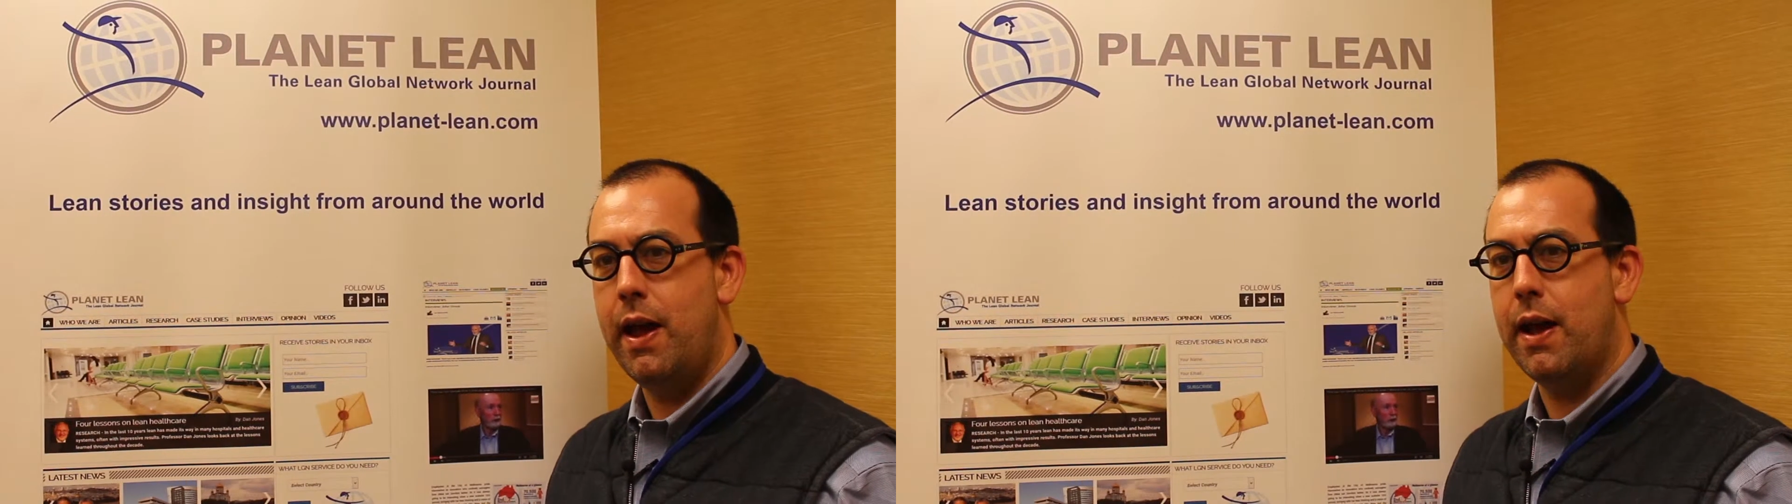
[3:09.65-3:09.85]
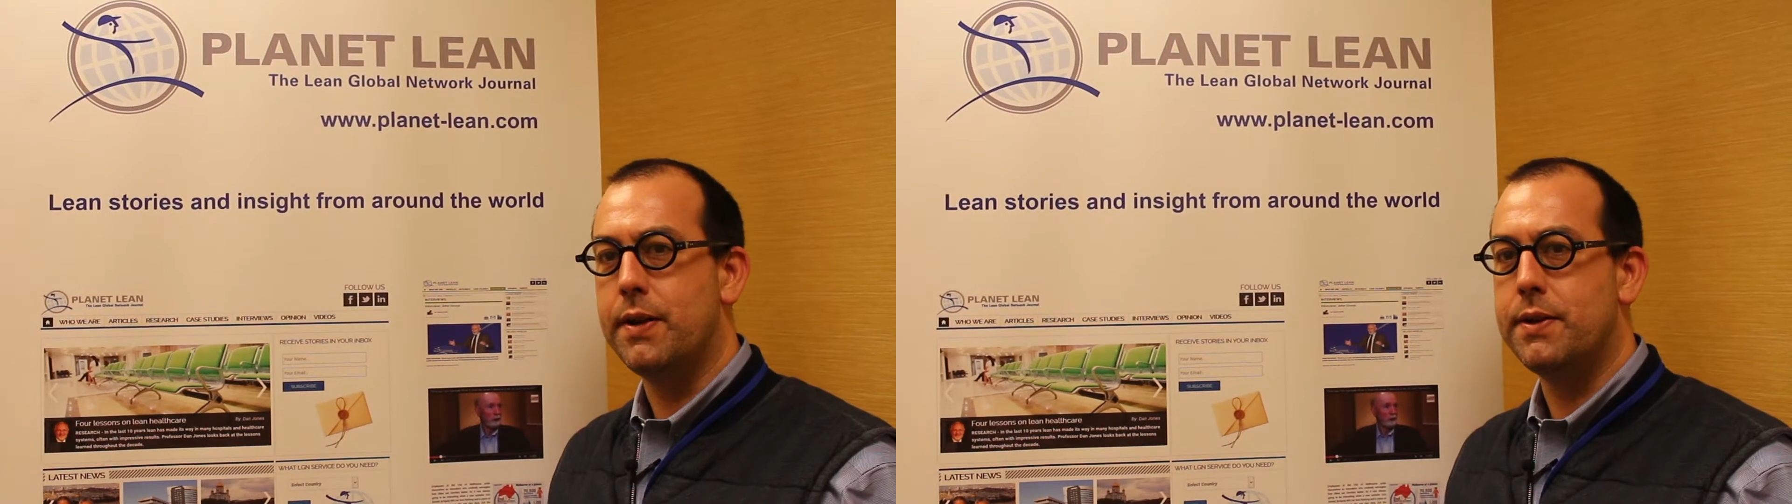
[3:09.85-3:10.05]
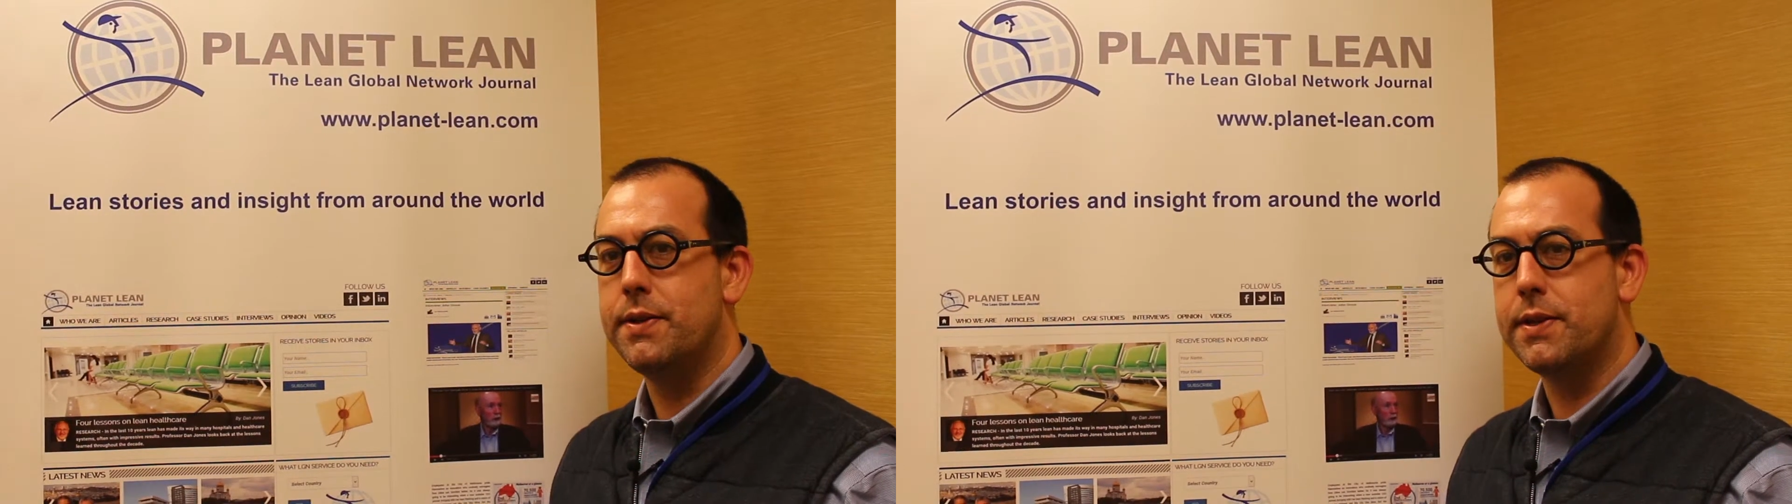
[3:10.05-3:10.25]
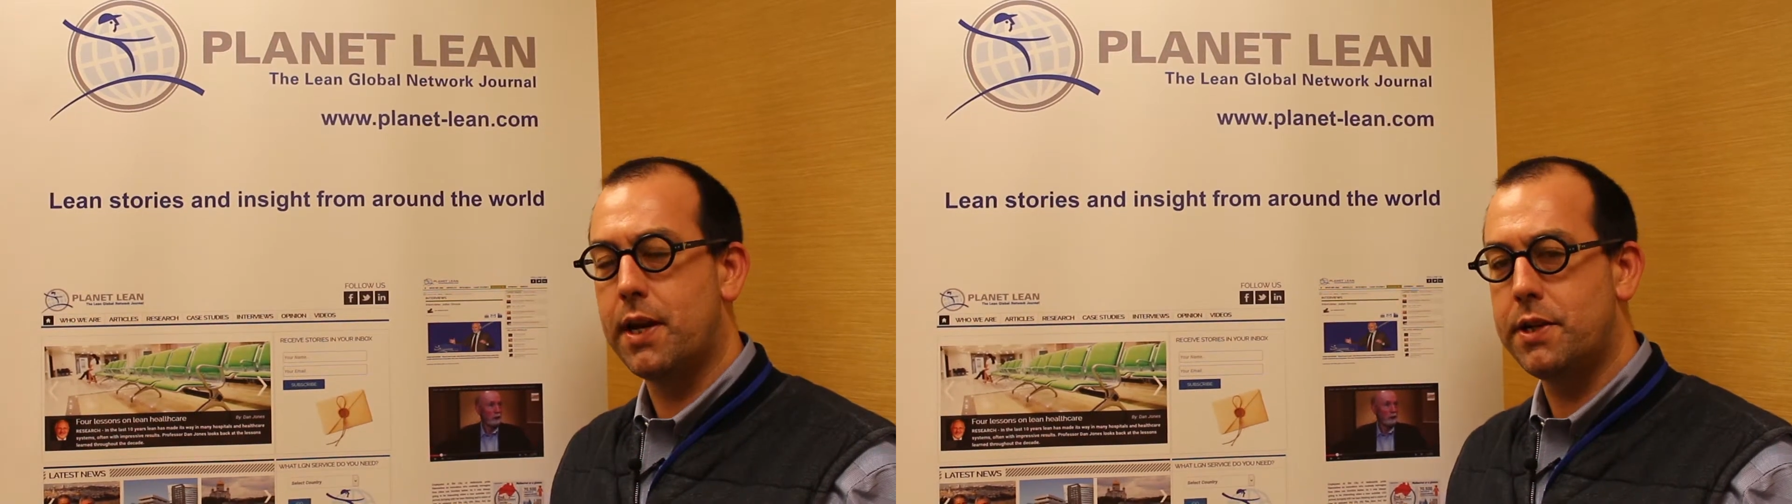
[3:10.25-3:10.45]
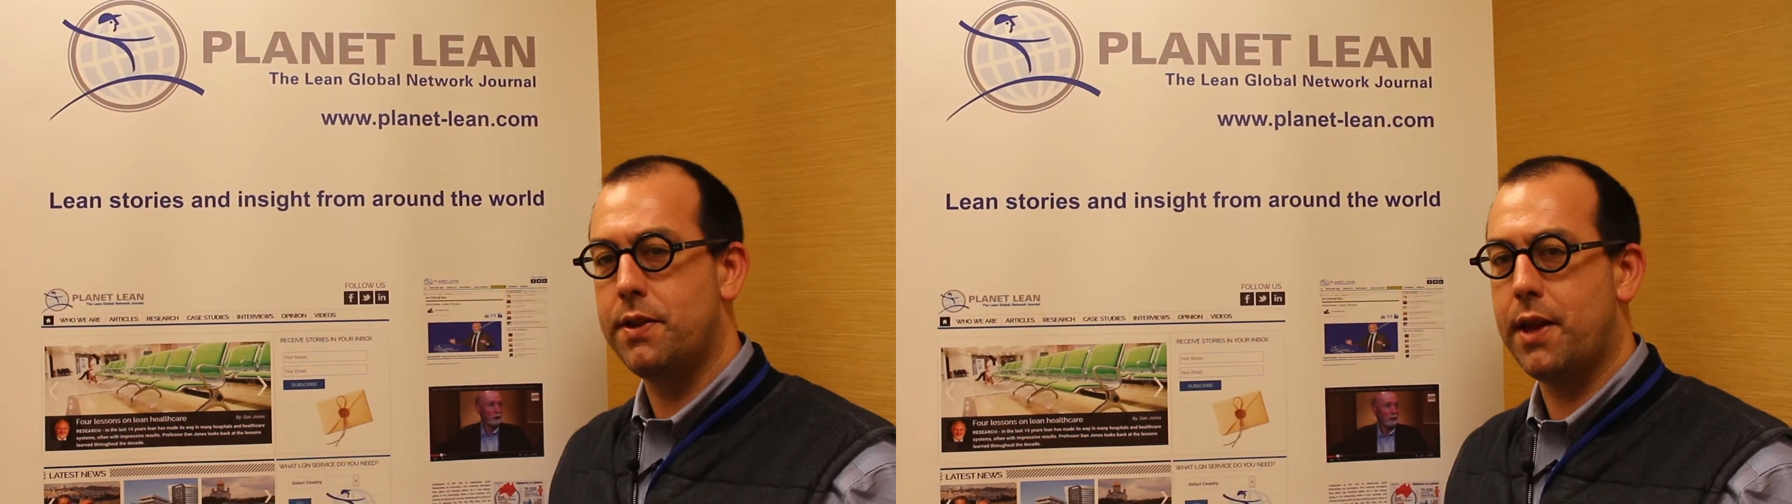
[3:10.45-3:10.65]
and the
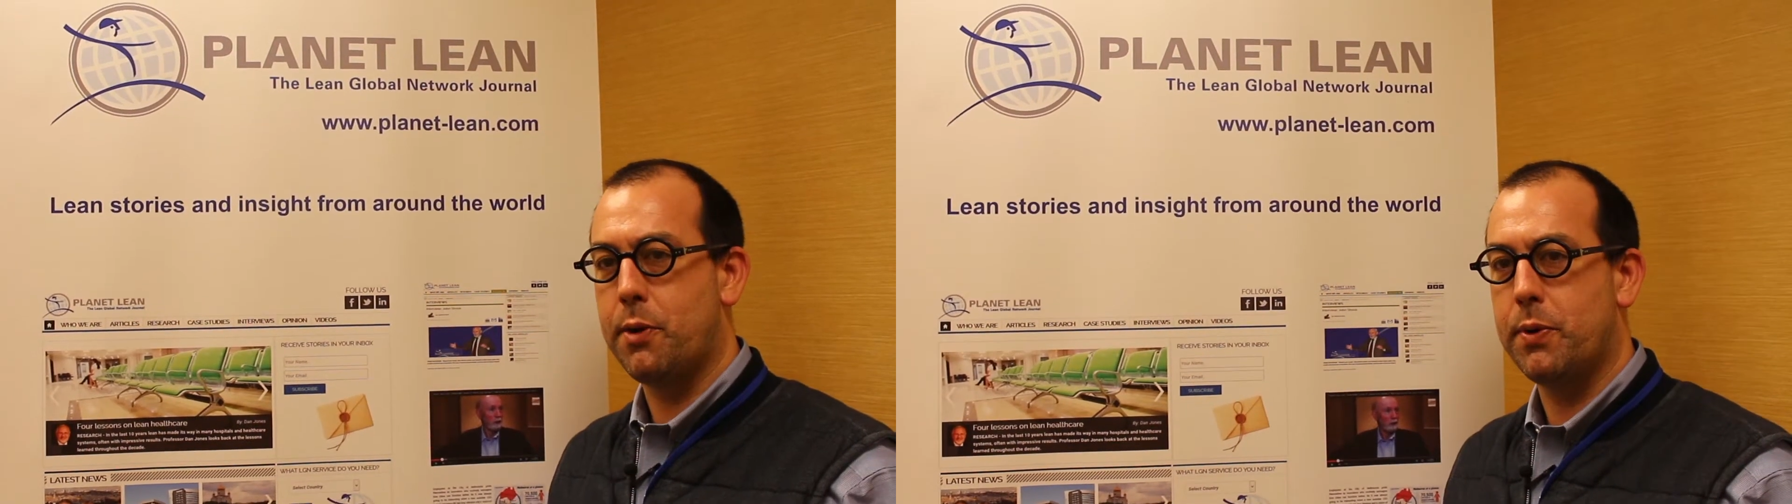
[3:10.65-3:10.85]
session that I